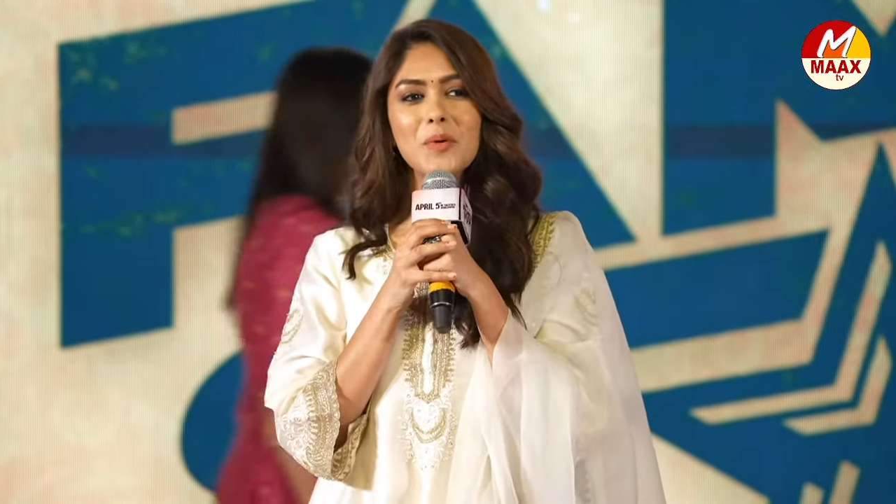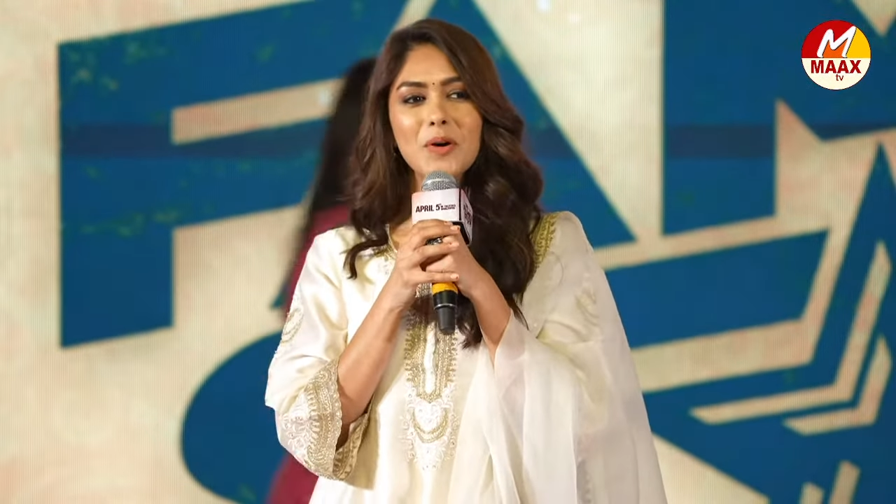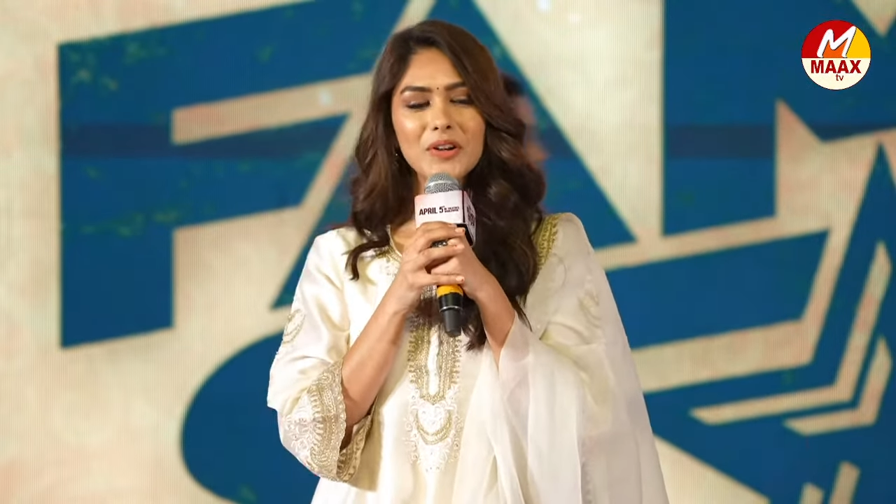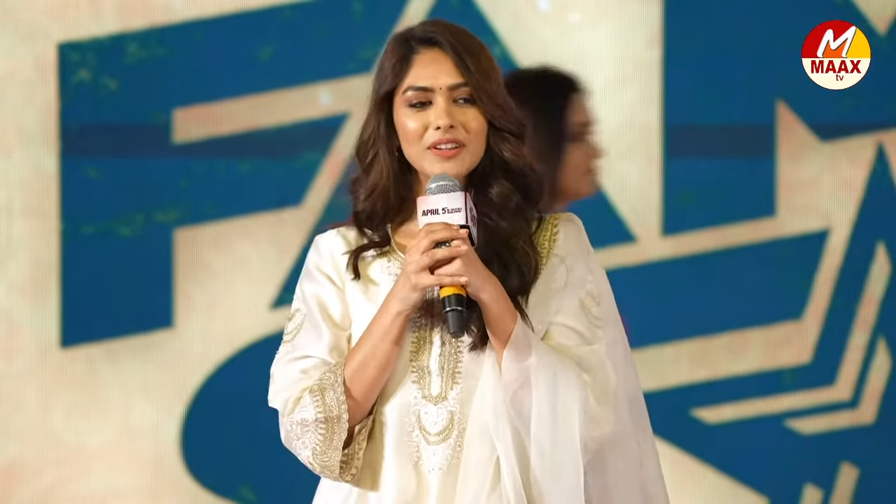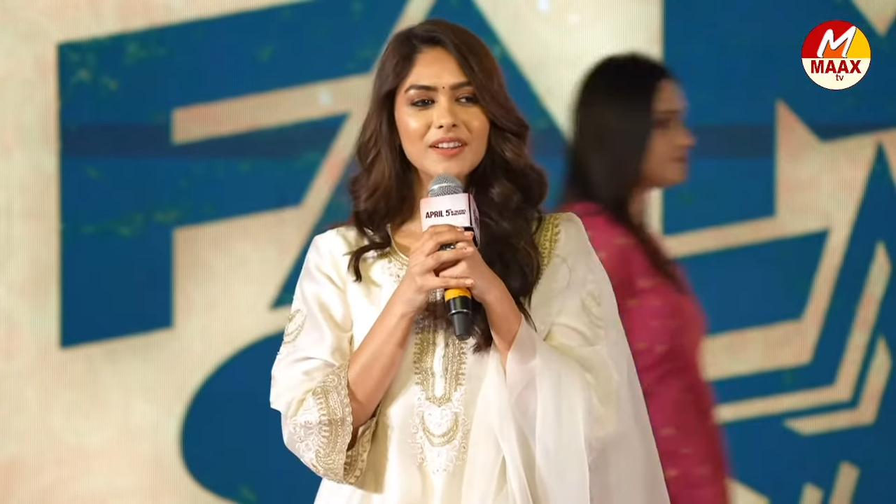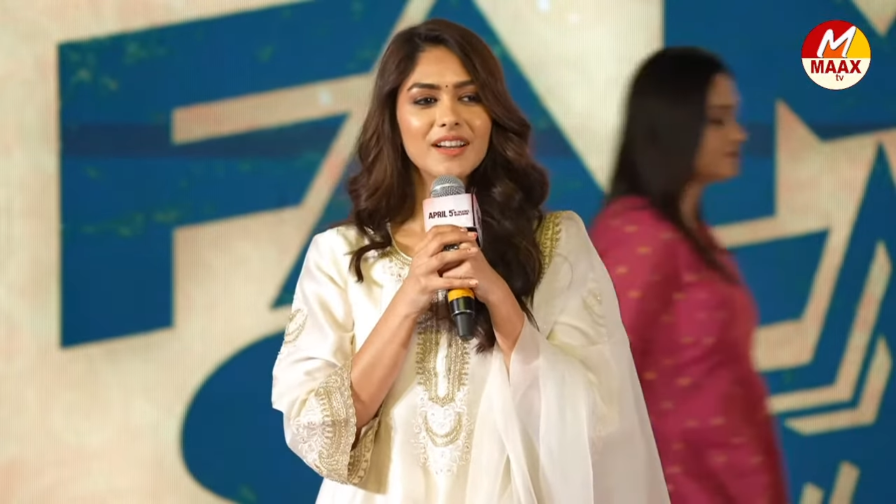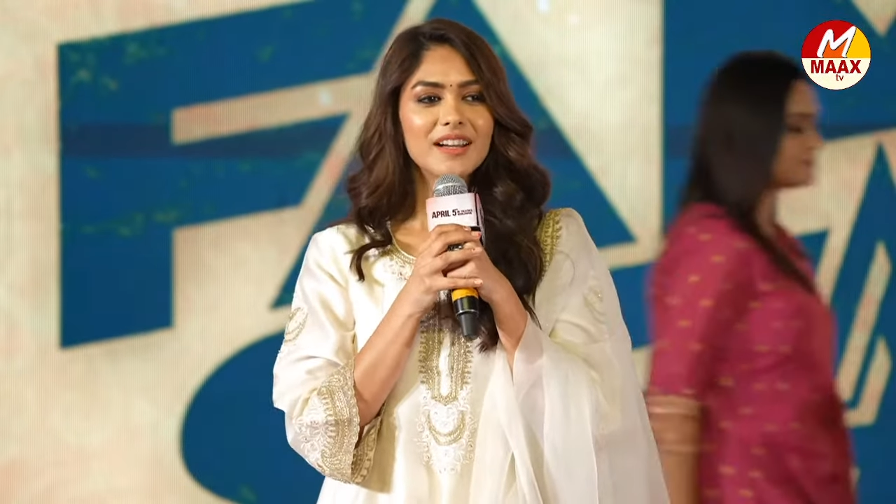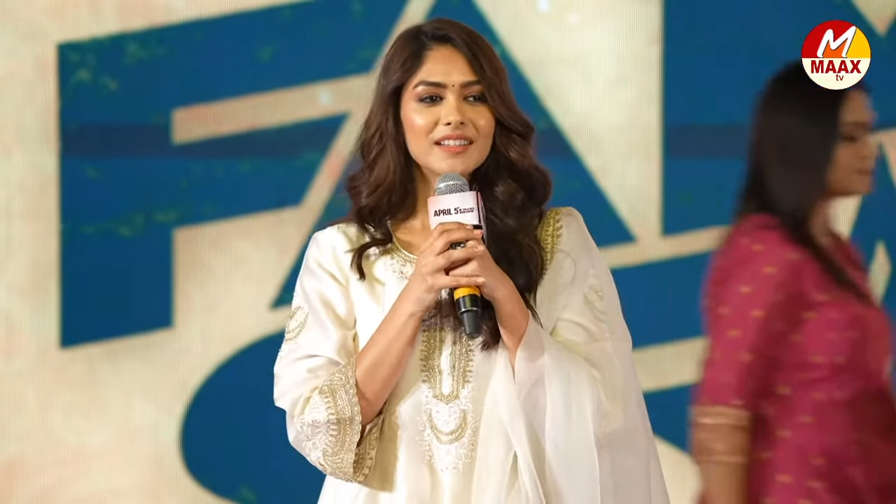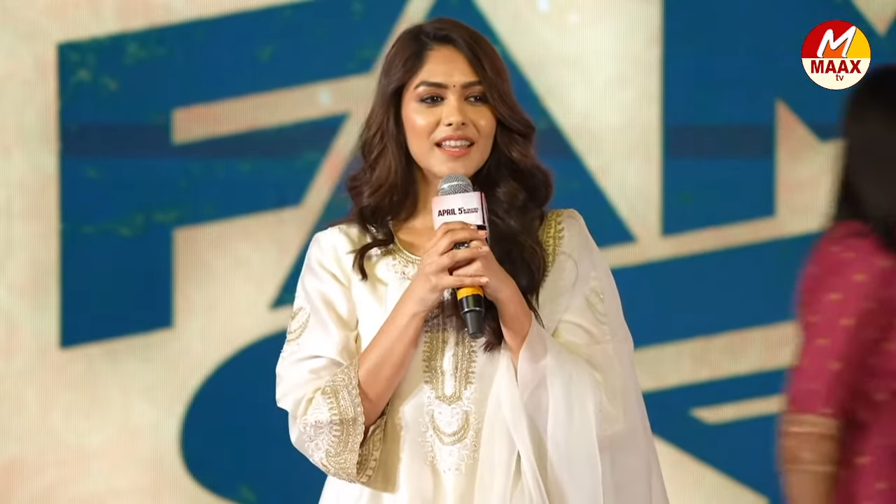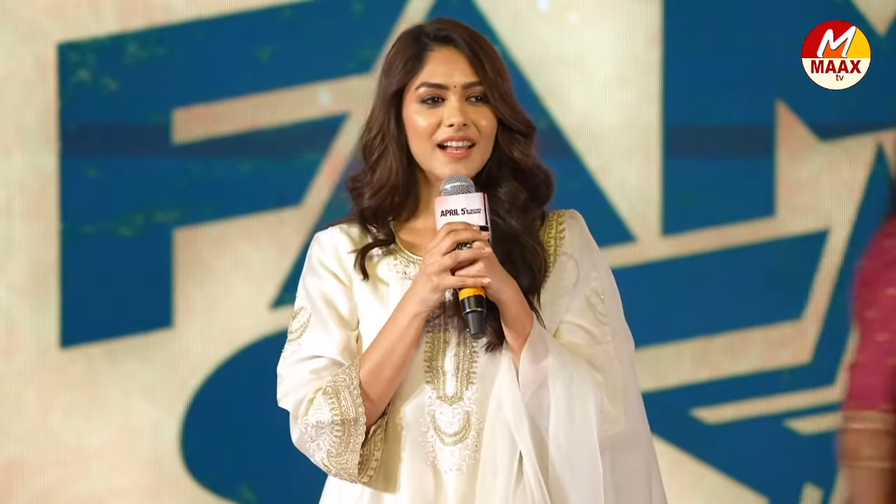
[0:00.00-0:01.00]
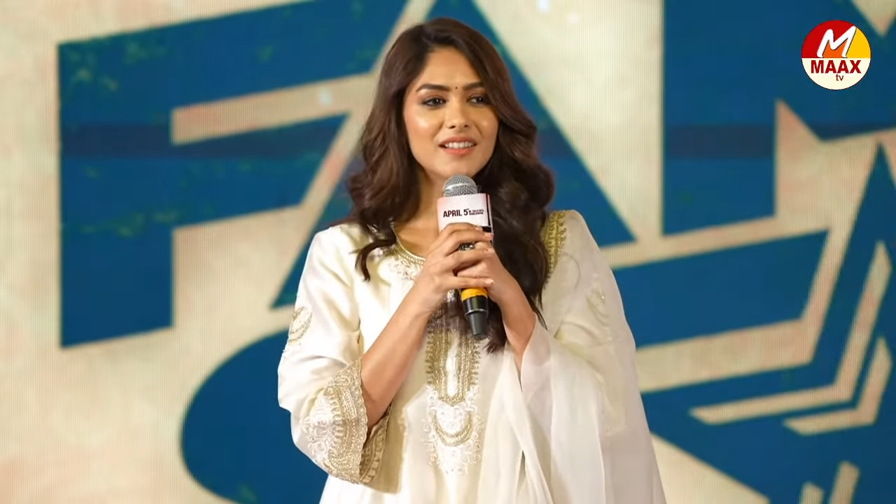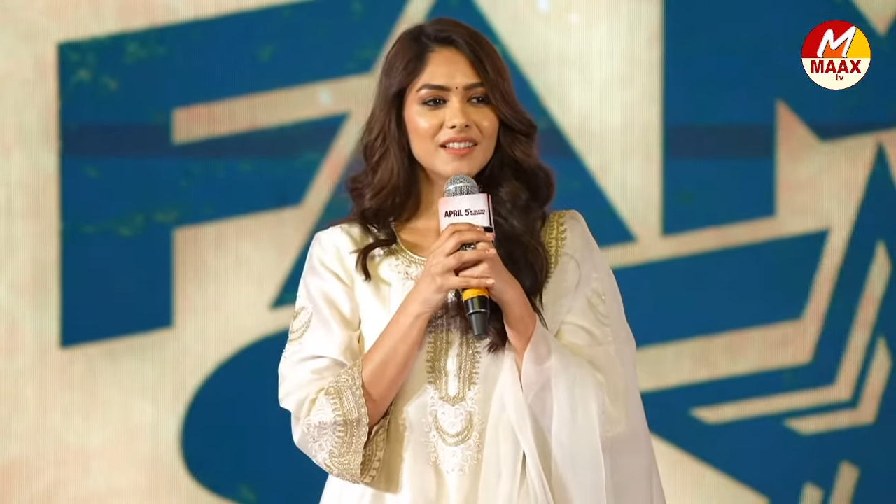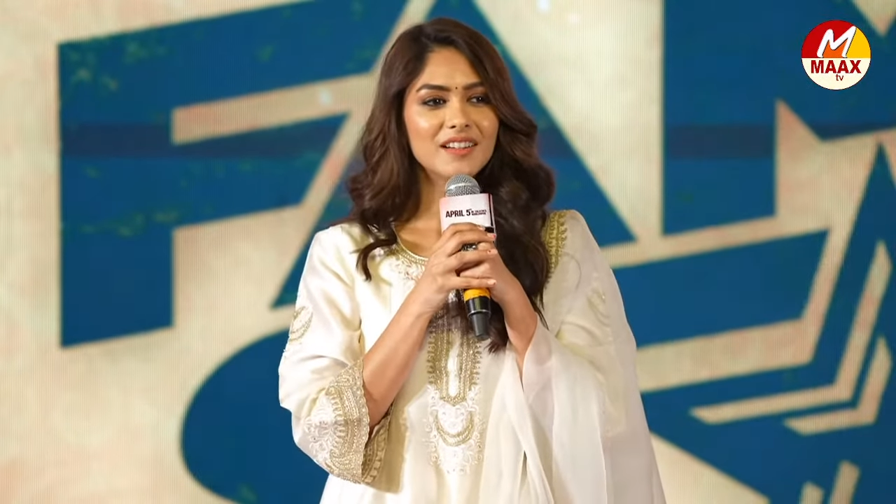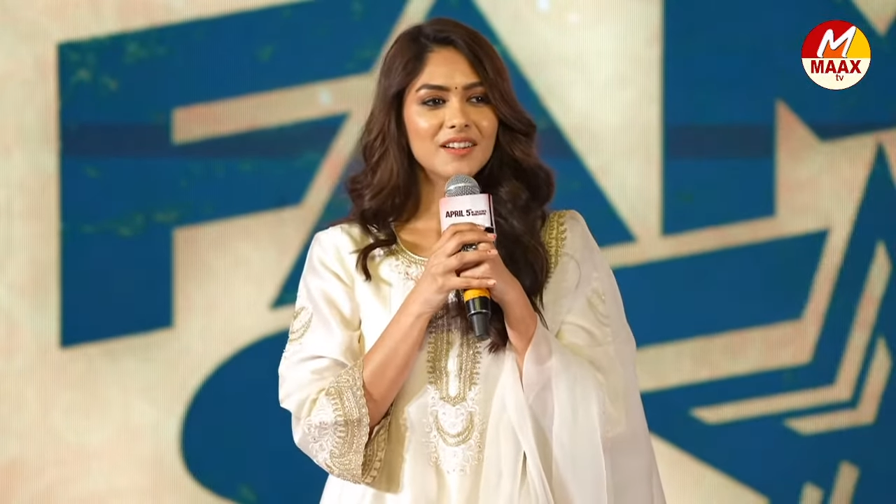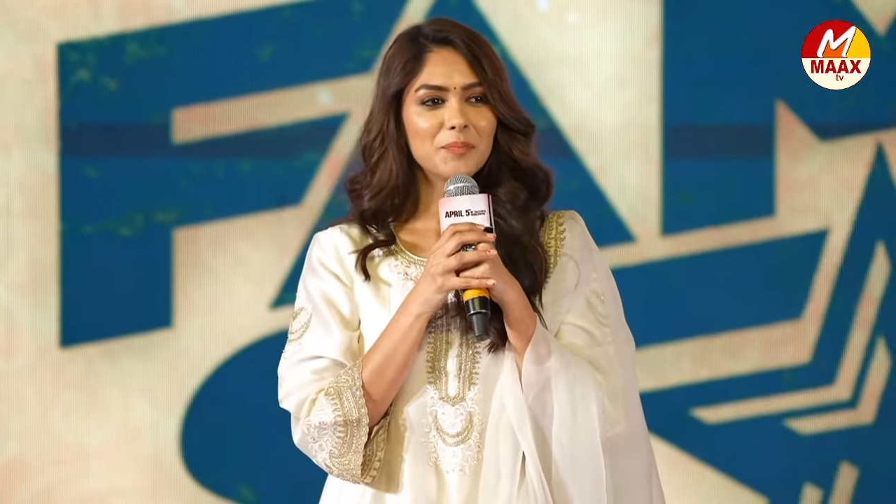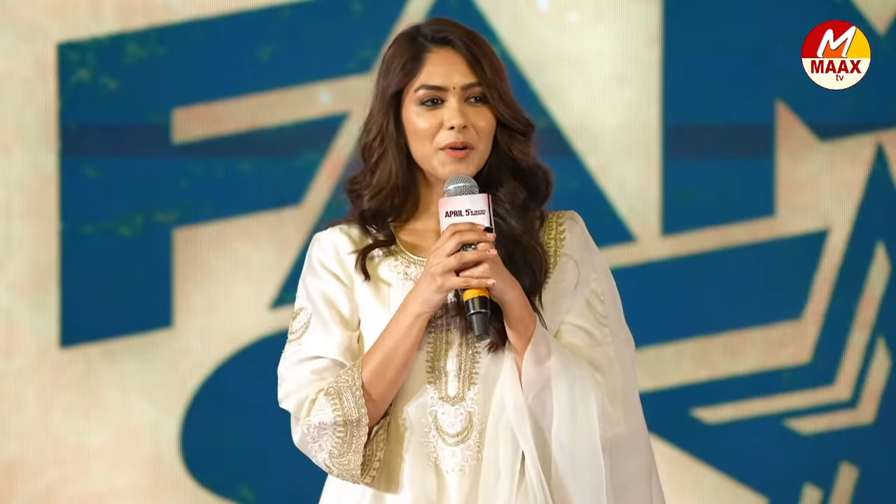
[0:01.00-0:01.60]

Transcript: bond that uh,